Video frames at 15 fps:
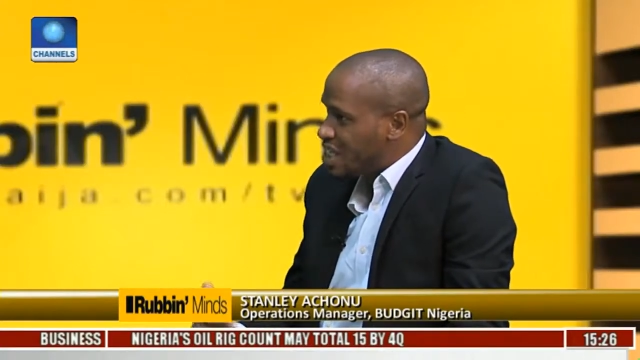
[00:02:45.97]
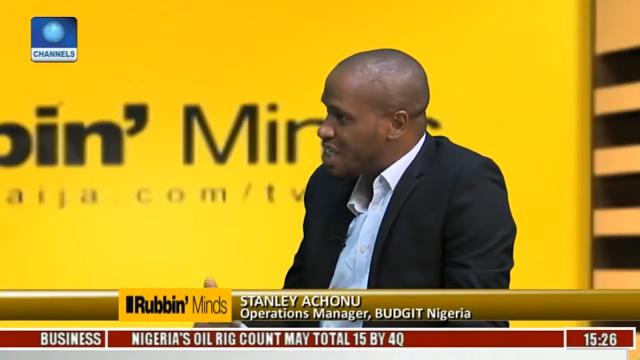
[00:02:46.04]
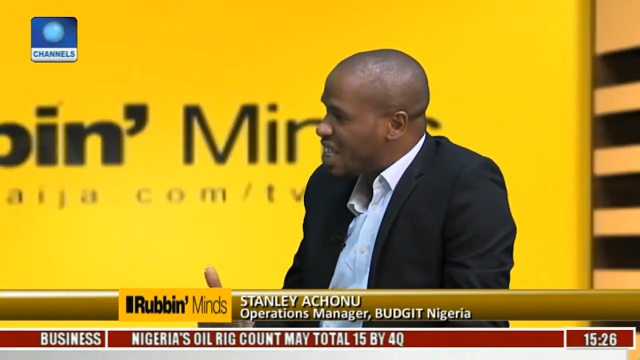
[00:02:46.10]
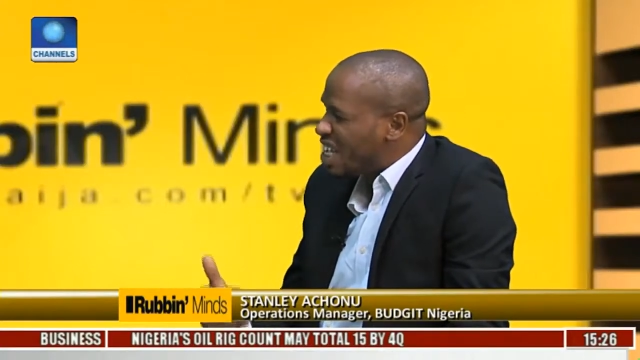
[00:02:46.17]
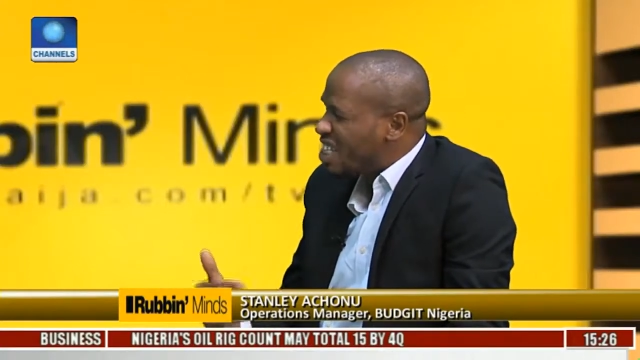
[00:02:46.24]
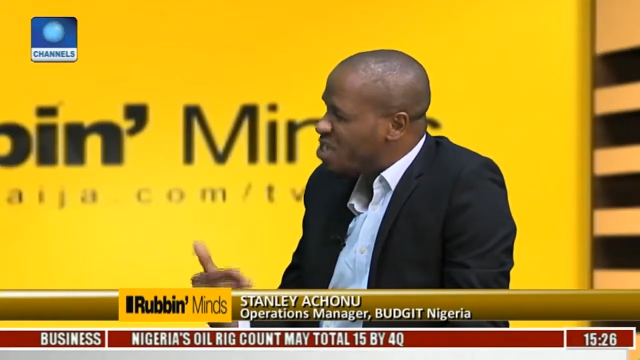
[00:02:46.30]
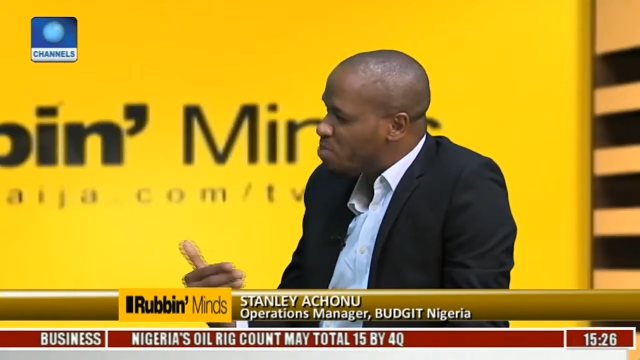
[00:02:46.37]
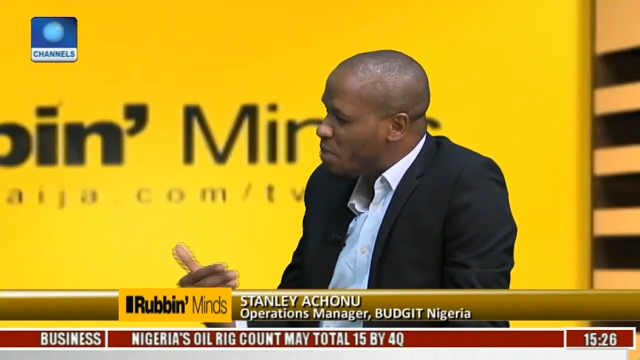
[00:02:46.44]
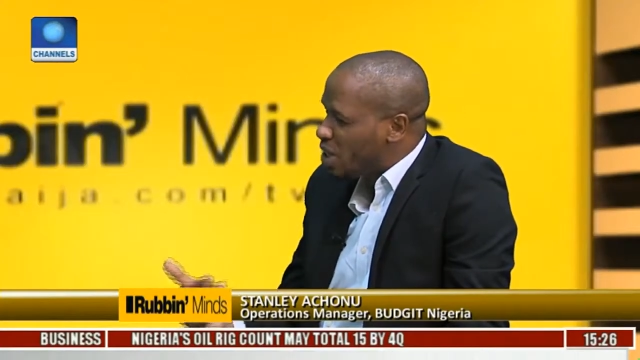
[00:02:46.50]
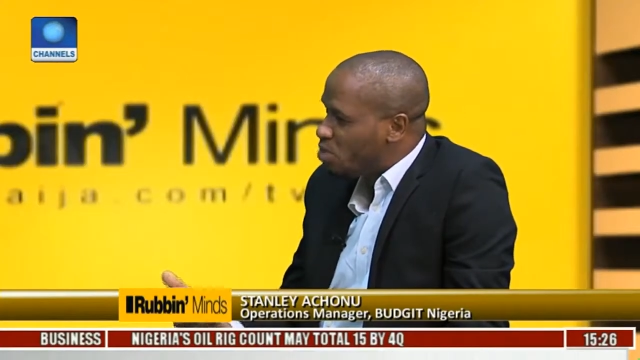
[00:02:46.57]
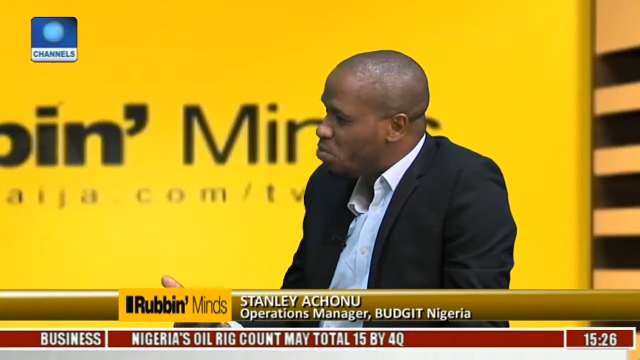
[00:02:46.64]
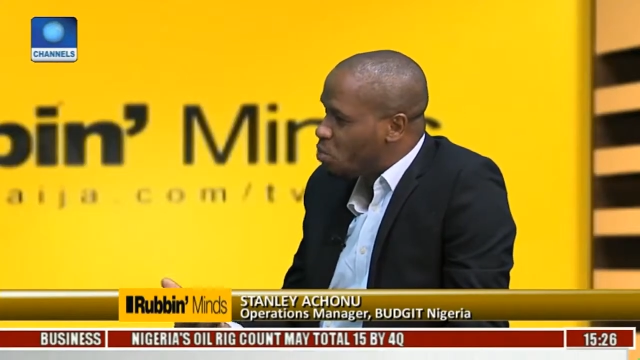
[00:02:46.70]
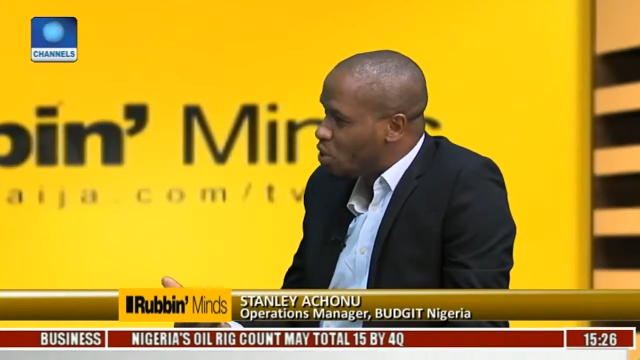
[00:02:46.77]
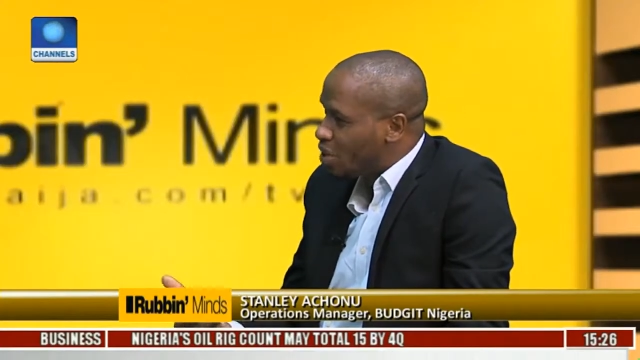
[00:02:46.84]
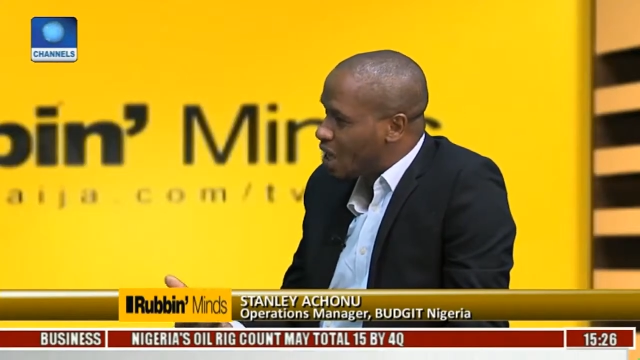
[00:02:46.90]
he then
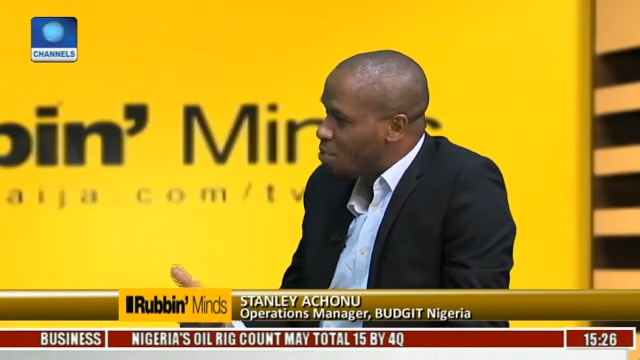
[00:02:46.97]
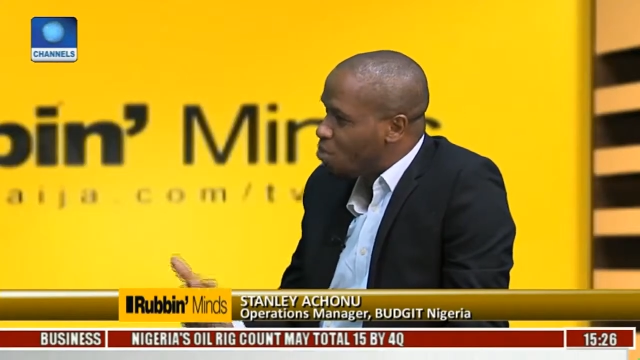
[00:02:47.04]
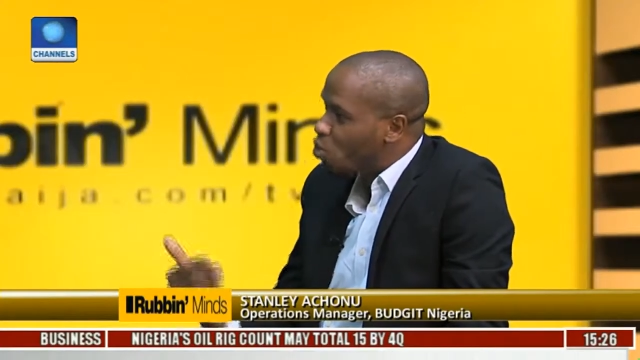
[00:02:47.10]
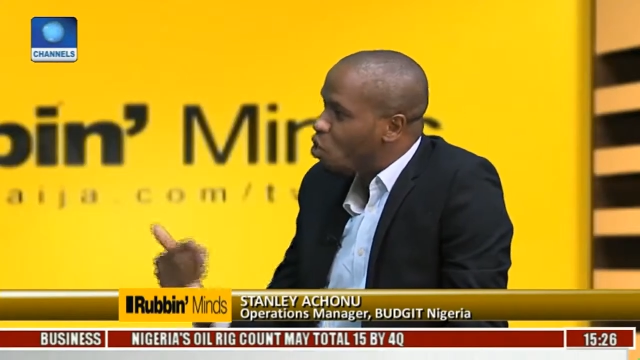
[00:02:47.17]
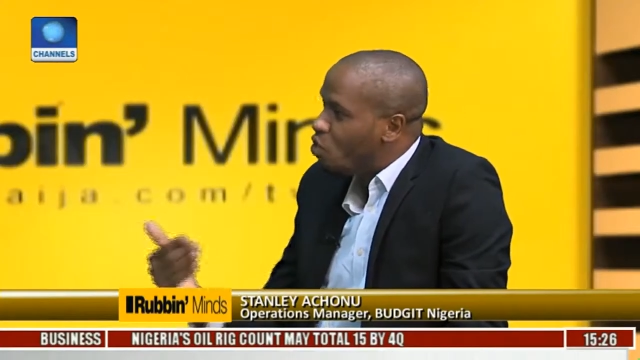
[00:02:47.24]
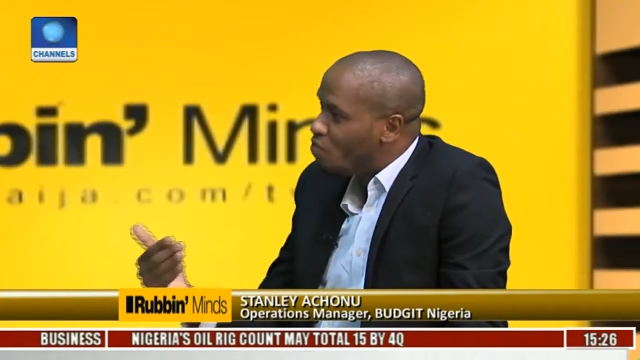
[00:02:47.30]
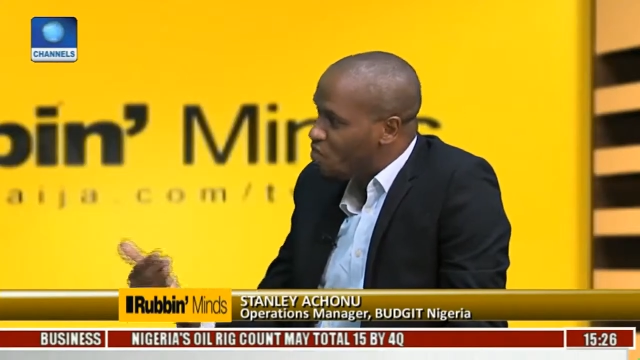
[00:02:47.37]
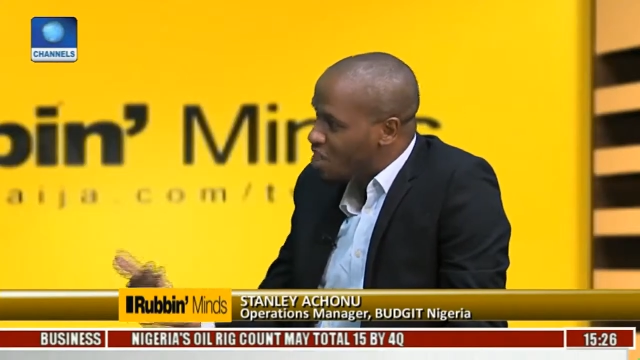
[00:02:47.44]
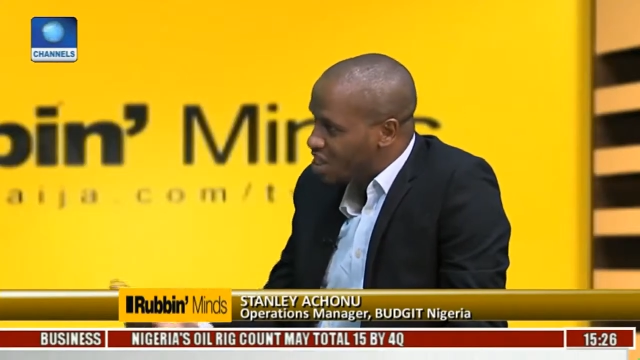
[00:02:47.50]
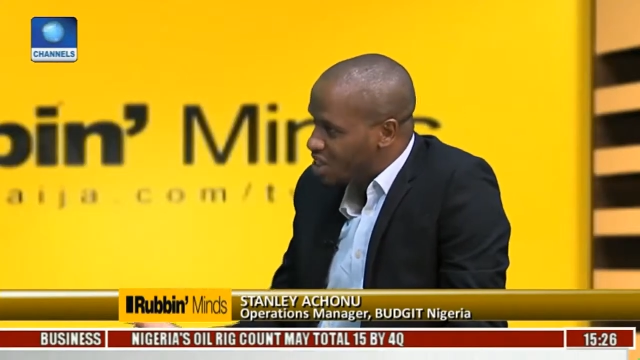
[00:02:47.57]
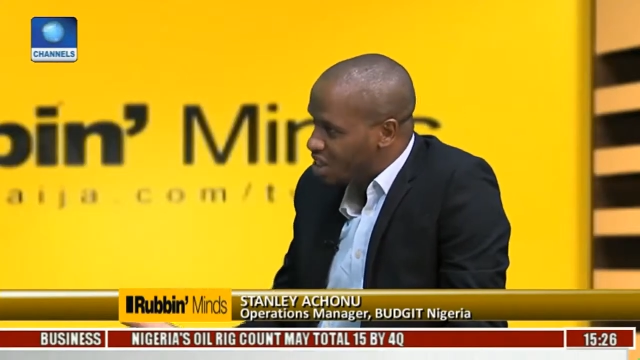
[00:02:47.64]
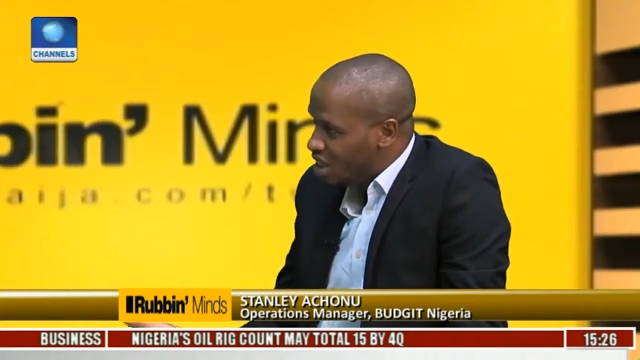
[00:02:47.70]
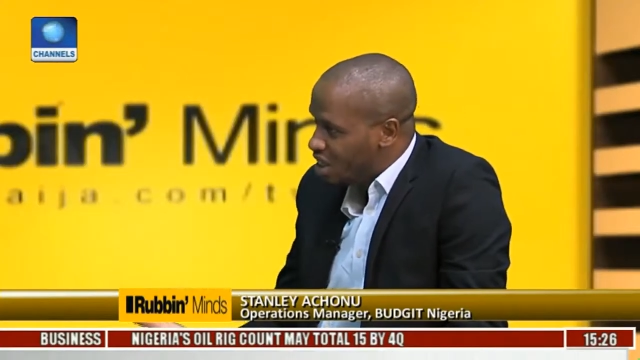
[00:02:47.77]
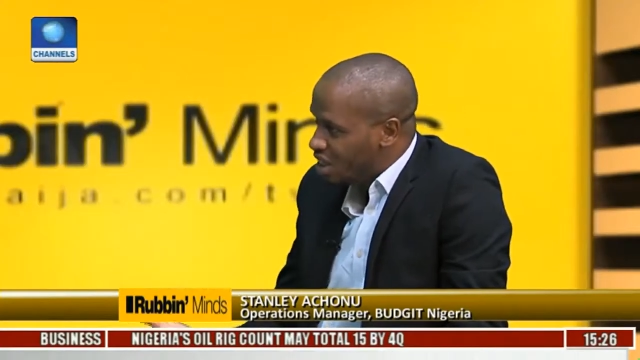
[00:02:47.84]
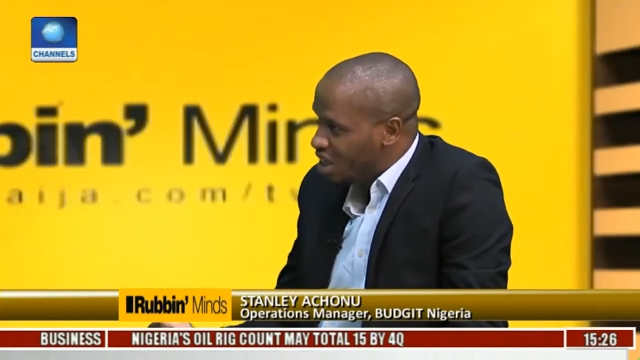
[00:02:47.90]
spent more time
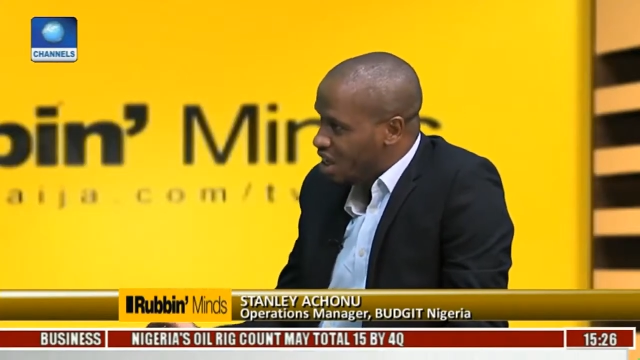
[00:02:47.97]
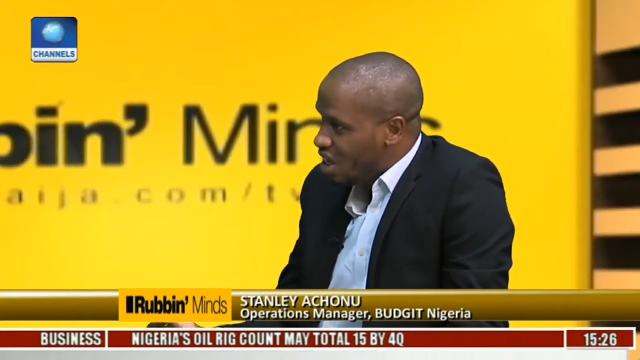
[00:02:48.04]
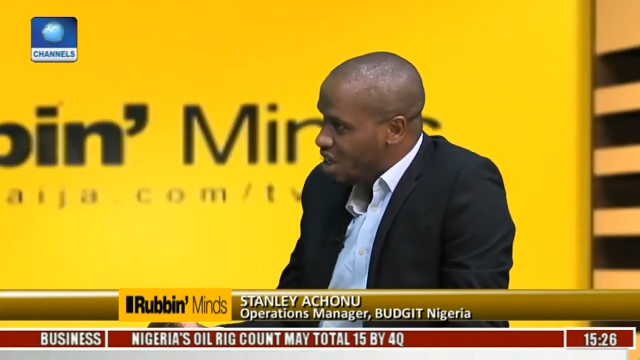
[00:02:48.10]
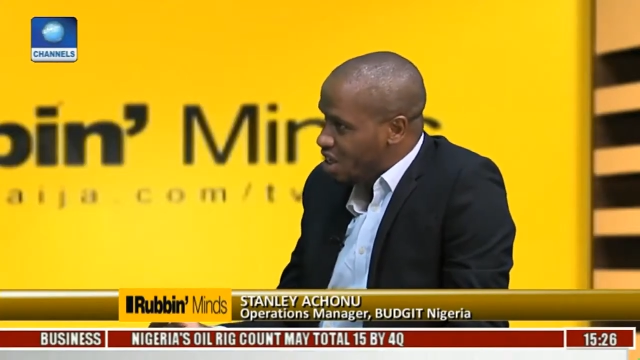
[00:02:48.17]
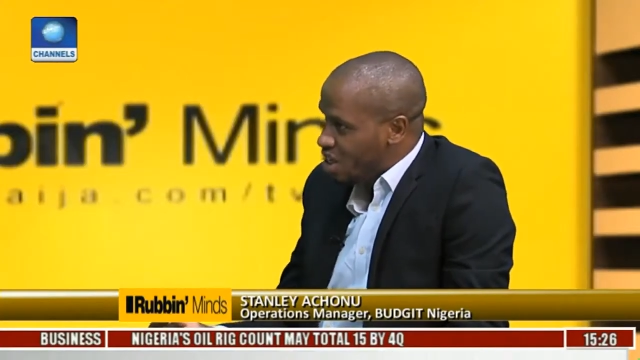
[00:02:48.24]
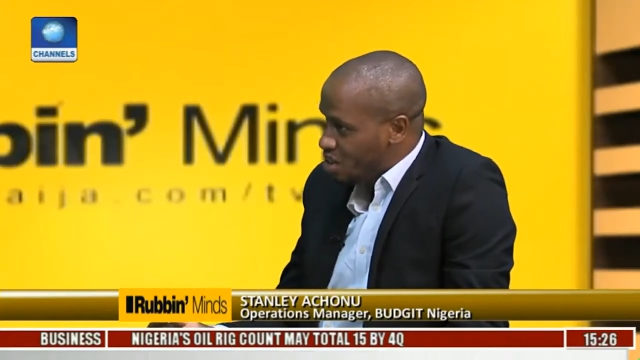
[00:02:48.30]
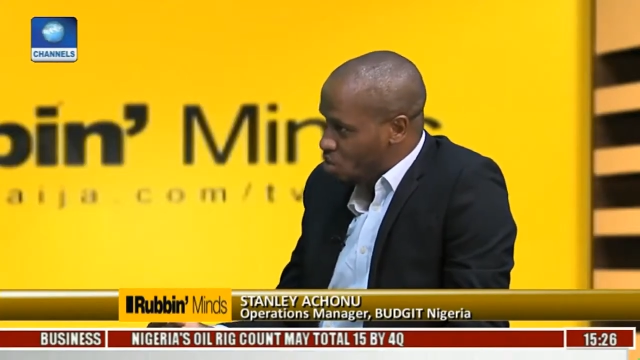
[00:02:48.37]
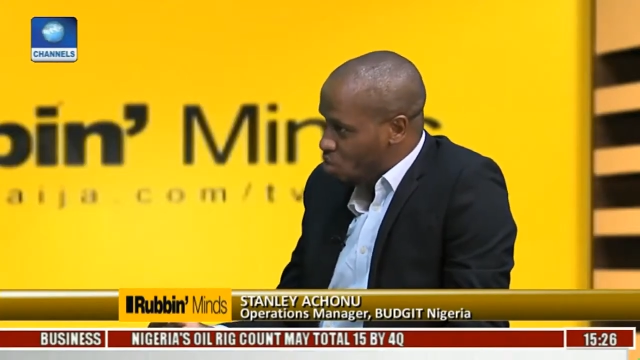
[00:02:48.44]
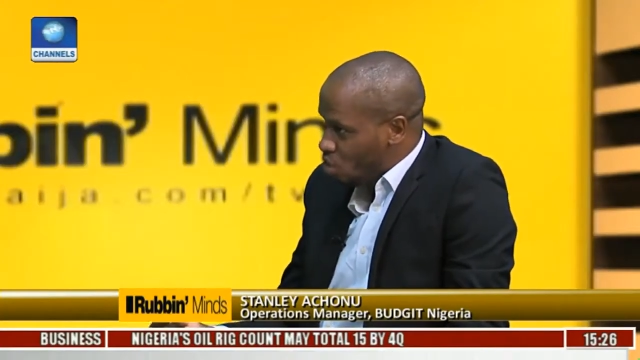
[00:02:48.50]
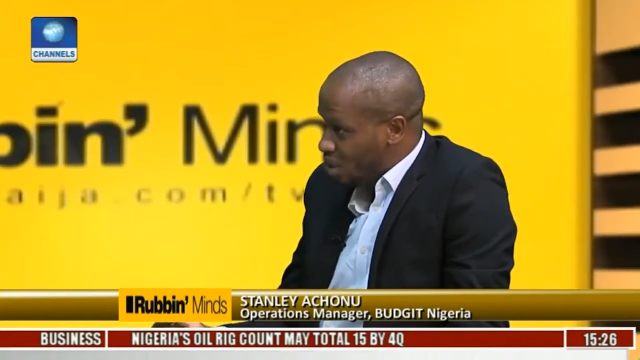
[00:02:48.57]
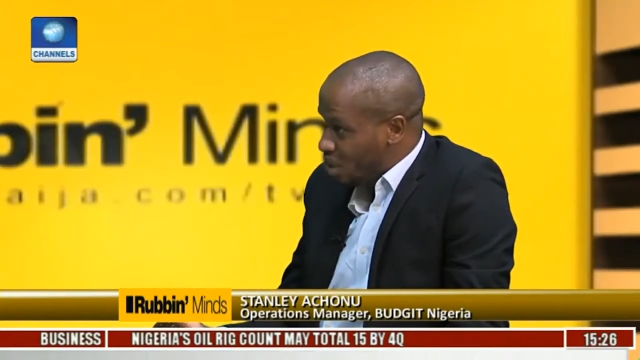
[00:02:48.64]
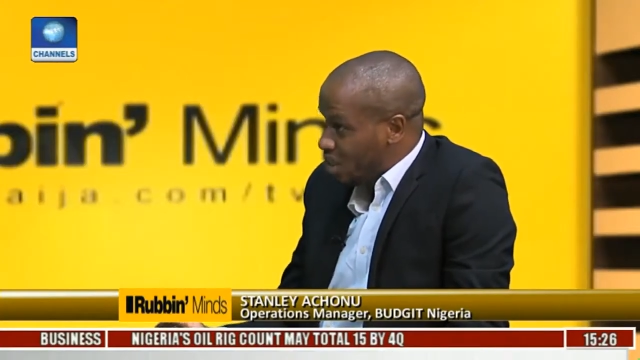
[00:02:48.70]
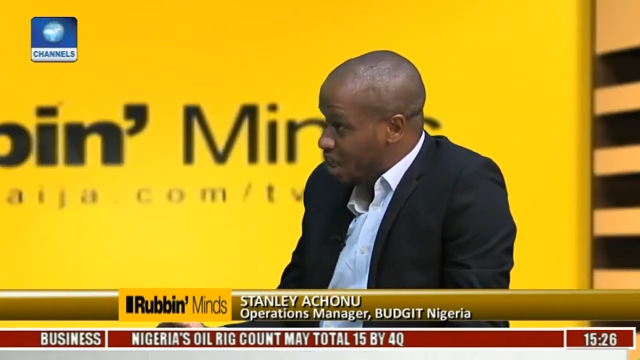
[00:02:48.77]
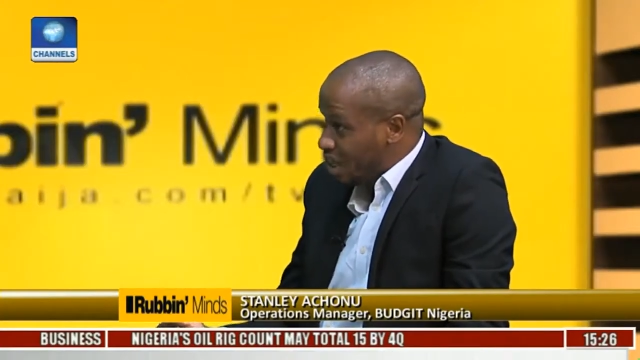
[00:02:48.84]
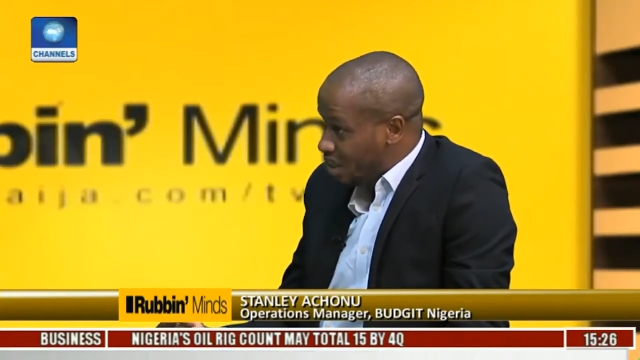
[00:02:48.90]
convincing his
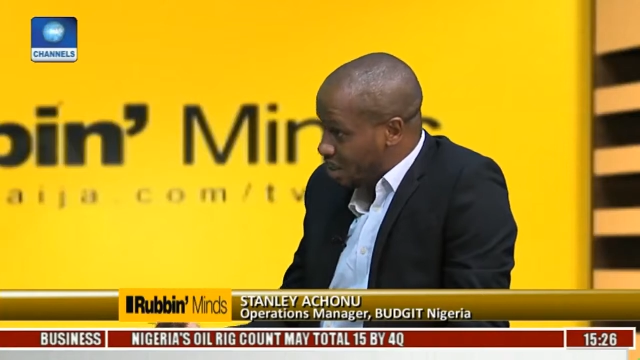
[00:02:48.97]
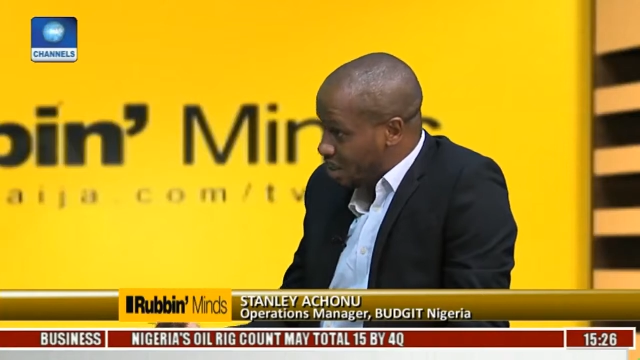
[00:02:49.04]
colleagues that